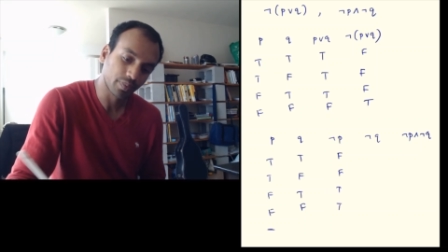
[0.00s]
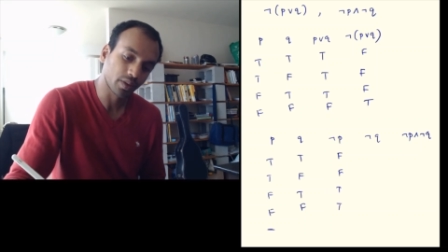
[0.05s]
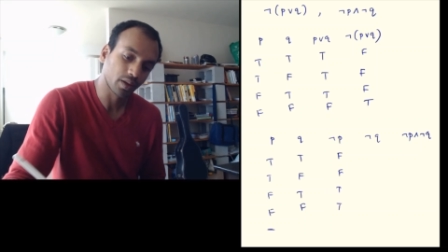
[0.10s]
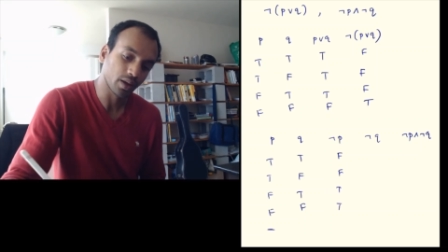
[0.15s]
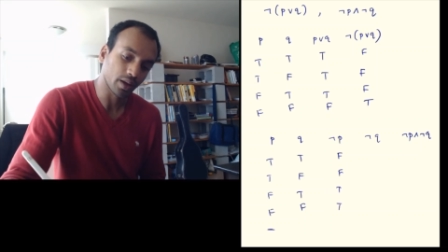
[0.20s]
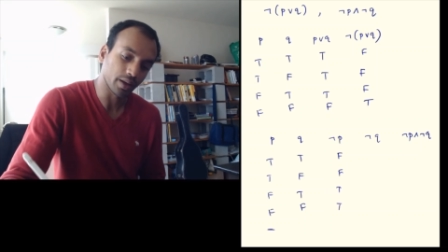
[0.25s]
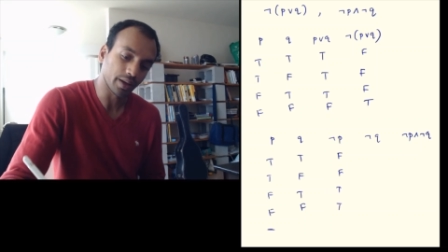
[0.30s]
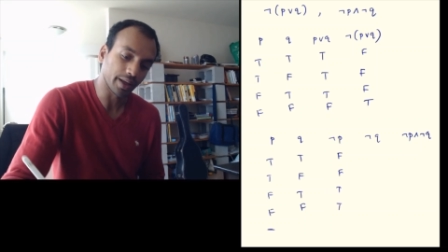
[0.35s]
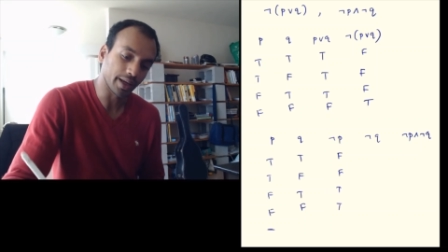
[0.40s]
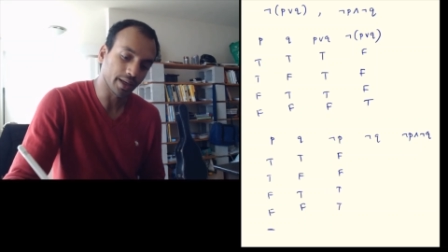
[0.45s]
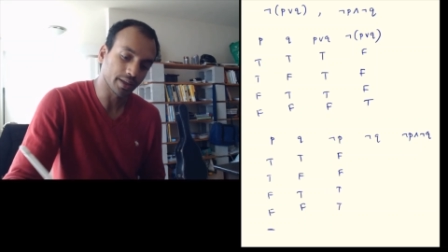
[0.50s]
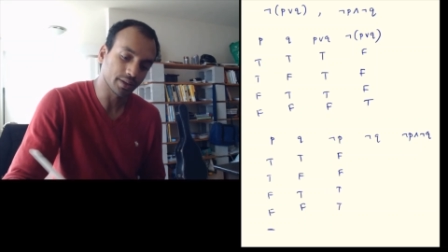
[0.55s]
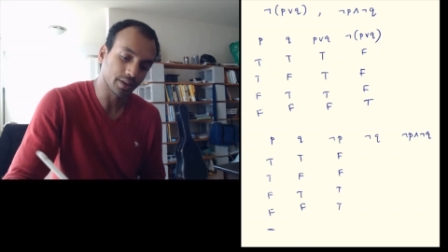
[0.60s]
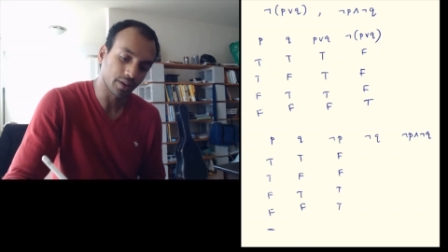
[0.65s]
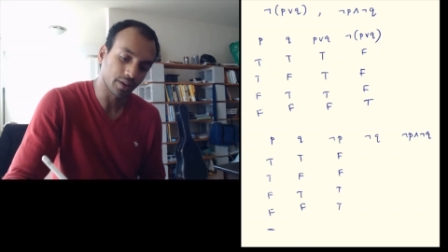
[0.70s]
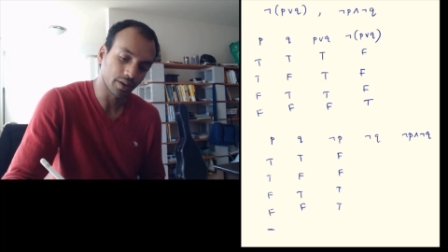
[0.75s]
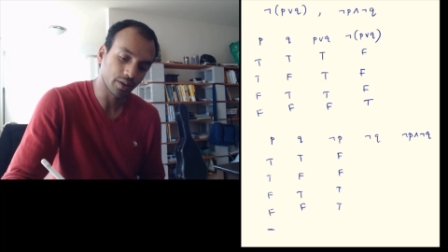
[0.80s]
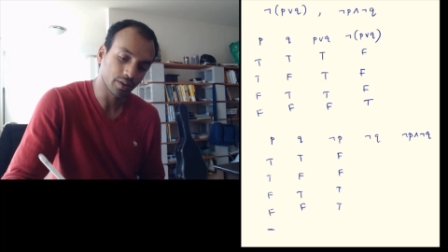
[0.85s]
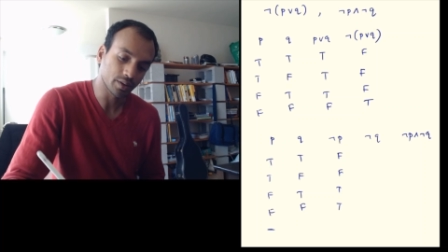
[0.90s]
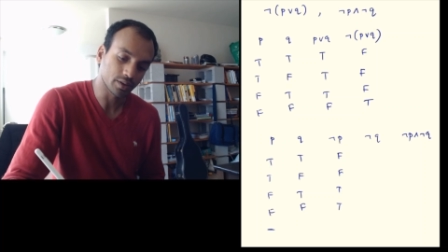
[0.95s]
and negation
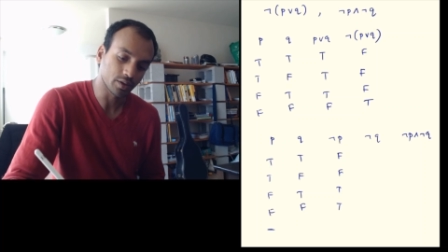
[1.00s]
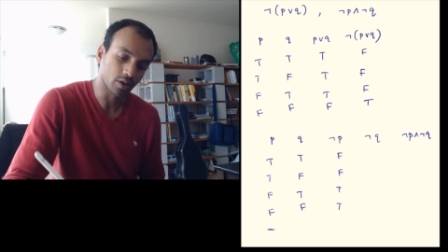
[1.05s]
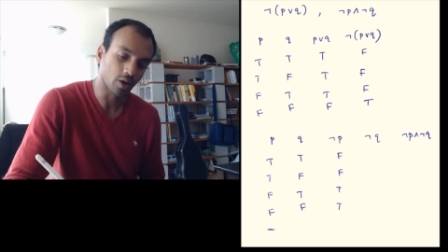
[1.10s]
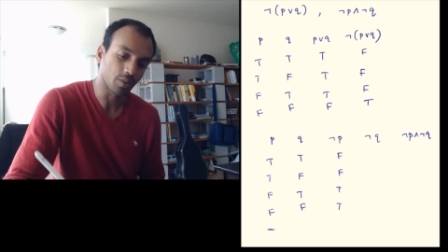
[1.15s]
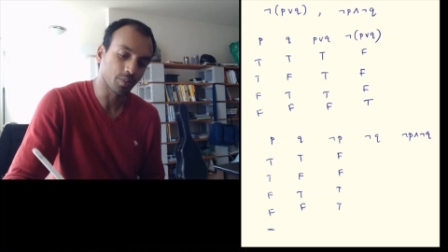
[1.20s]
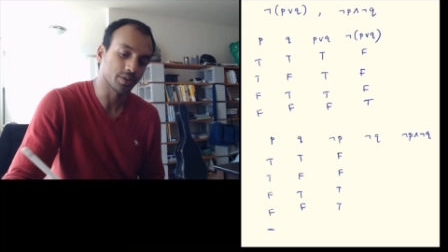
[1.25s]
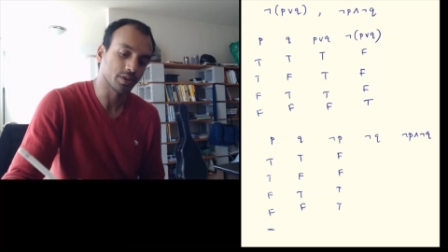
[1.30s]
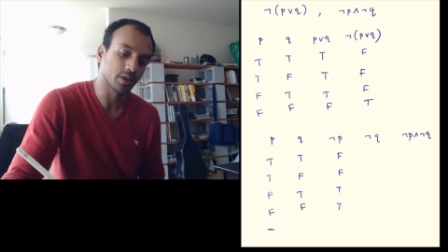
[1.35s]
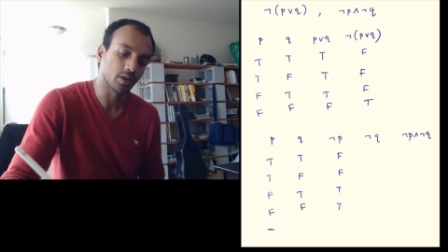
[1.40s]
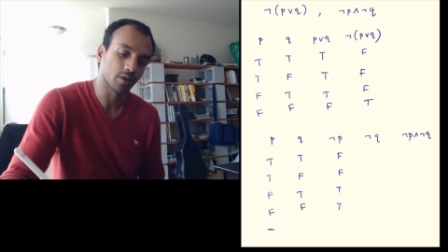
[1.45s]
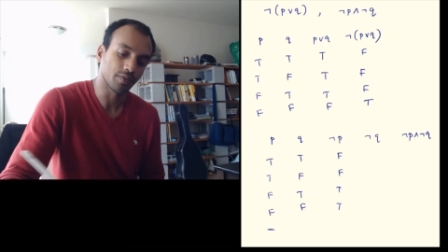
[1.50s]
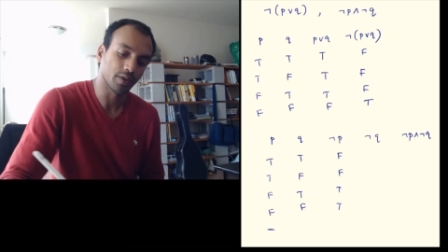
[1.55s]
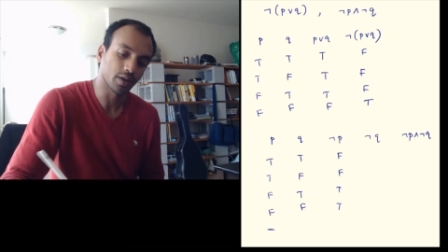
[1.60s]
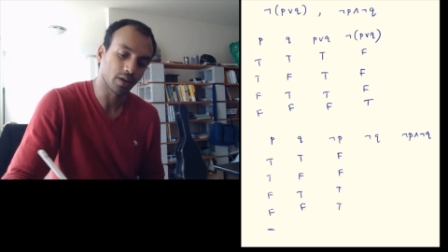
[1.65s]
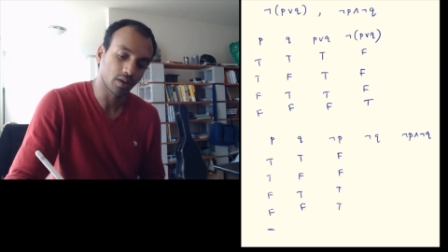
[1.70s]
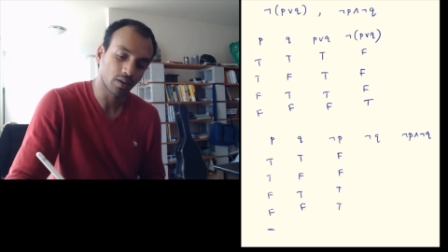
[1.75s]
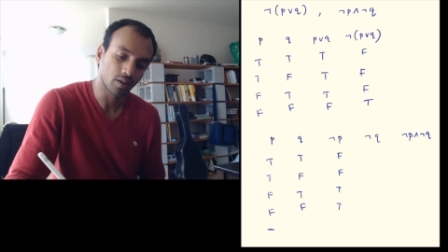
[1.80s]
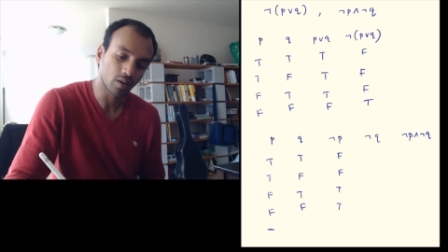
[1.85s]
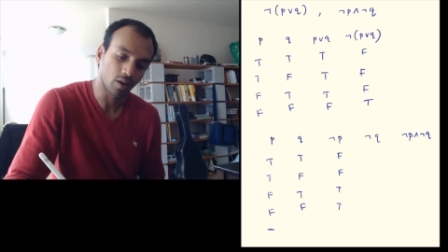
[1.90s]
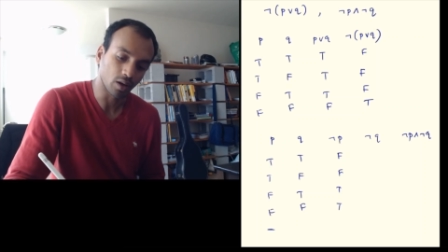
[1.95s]
q is the opposite of the
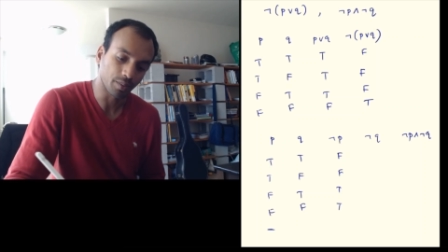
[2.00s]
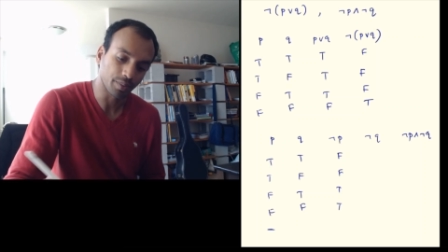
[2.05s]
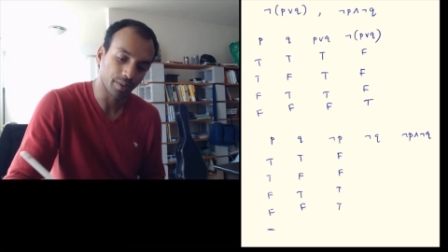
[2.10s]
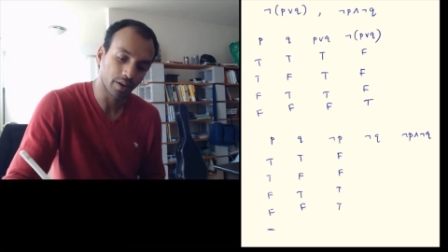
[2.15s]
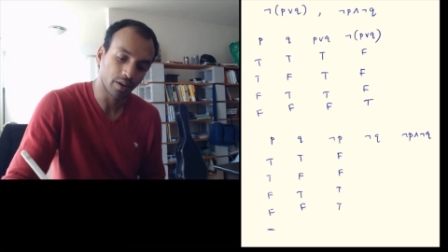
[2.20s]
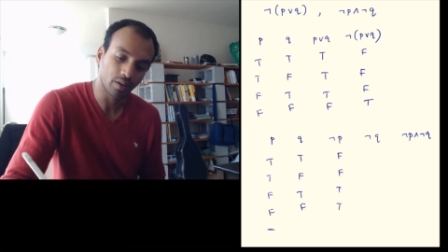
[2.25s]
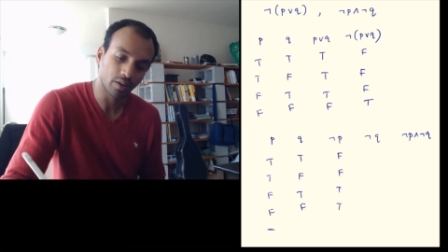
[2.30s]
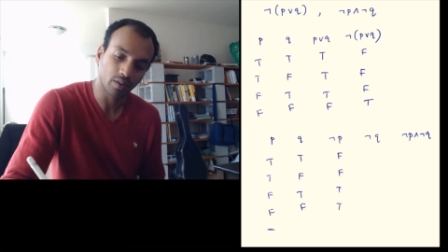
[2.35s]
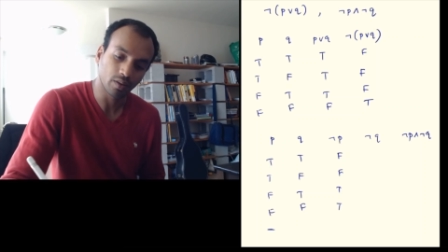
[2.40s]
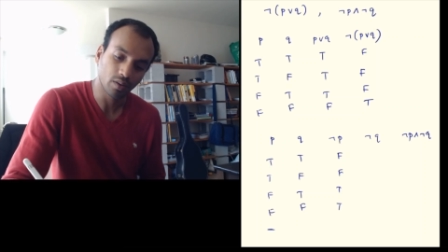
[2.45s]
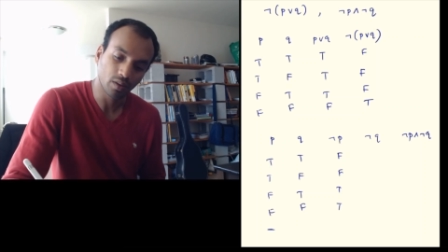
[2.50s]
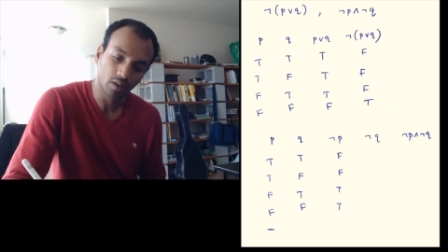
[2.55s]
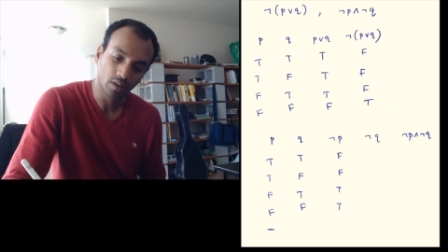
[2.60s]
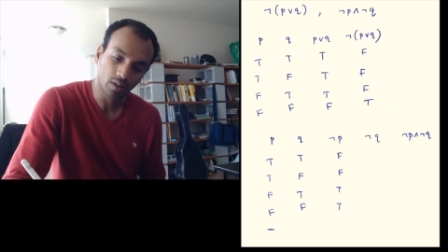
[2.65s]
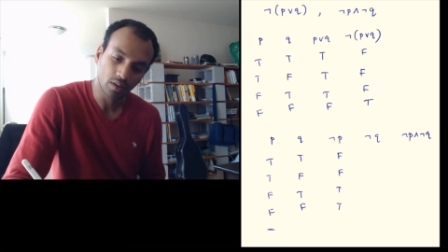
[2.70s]
column q